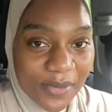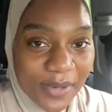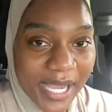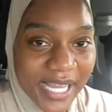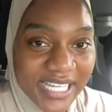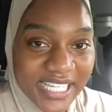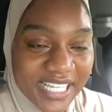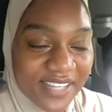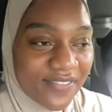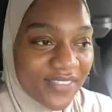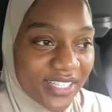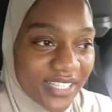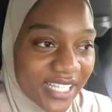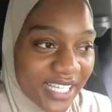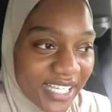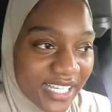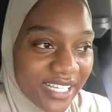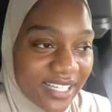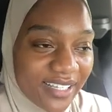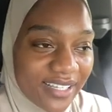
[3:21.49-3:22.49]
I didn't even
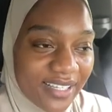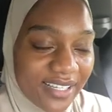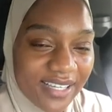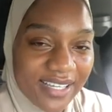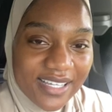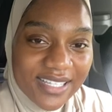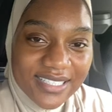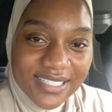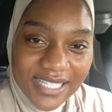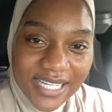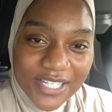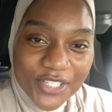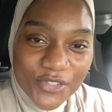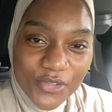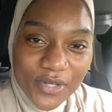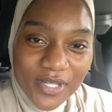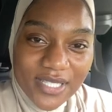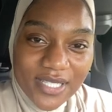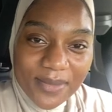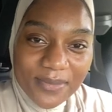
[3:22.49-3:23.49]
like, did I
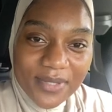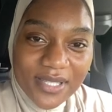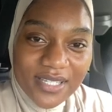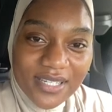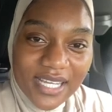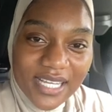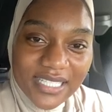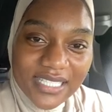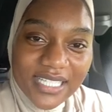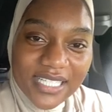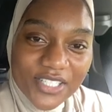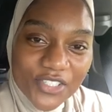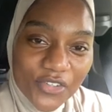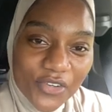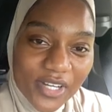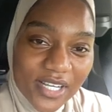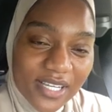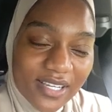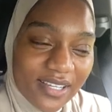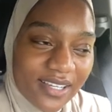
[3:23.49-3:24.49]
drink something? I did
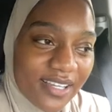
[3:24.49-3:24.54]
drink.